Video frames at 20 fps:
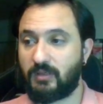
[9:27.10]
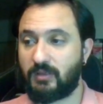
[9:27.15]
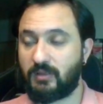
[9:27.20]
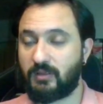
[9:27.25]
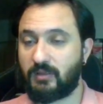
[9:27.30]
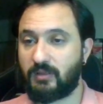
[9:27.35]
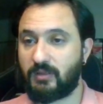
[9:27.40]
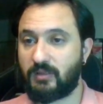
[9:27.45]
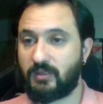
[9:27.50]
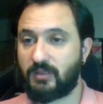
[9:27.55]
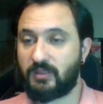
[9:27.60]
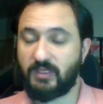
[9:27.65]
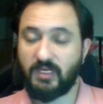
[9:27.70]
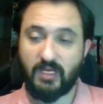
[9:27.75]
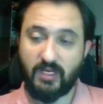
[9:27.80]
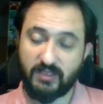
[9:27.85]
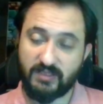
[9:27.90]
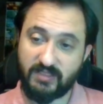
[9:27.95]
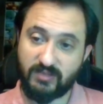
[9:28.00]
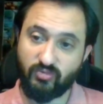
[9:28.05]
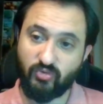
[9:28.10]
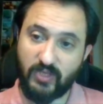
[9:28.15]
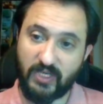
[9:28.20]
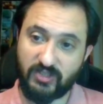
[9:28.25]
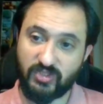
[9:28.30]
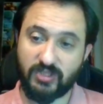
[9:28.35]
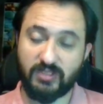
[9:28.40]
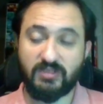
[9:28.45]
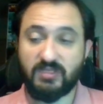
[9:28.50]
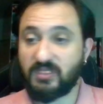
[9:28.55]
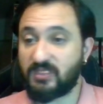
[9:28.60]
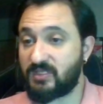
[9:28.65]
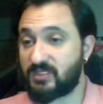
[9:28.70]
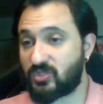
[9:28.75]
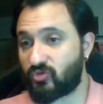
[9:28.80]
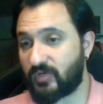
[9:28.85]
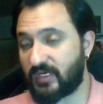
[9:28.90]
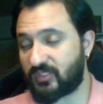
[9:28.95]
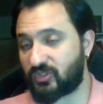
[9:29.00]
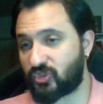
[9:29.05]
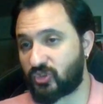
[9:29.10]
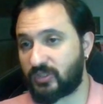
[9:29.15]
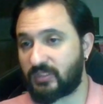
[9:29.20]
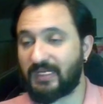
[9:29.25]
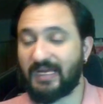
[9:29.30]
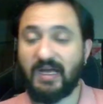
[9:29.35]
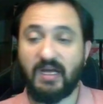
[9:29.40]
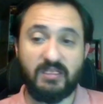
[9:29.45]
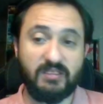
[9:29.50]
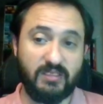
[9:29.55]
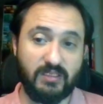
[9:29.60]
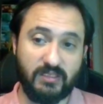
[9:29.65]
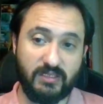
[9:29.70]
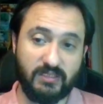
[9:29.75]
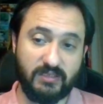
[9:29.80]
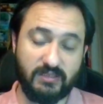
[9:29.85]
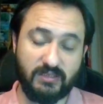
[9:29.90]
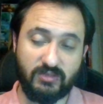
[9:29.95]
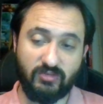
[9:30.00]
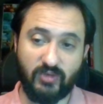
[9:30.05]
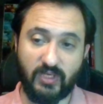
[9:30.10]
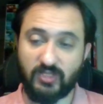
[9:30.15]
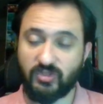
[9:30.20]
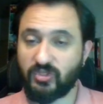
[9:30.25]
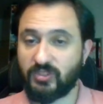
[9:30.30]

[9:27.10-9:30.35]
reconstruction, construction, under construction.